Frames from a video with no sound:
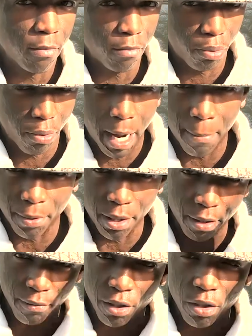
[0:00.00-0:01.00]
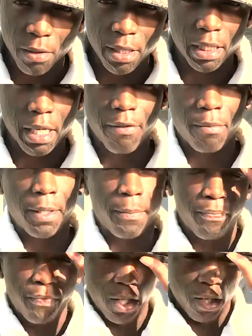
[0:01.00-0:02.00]
Property of the U.S. government,
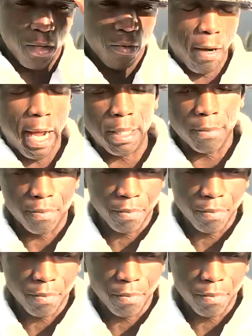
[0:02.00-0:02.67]
right?